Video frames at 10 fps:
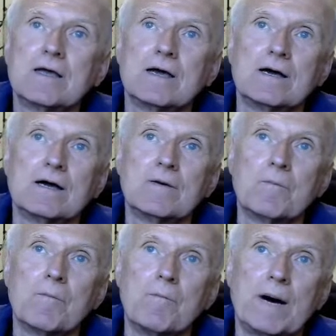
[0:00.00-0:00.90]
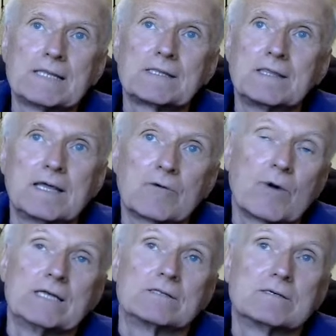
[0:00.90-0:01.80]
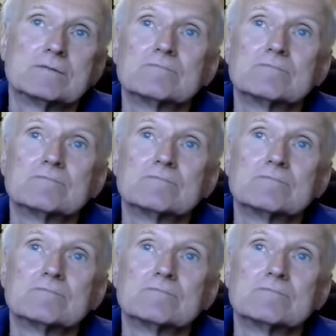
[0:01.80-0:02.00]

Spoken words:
but they're right.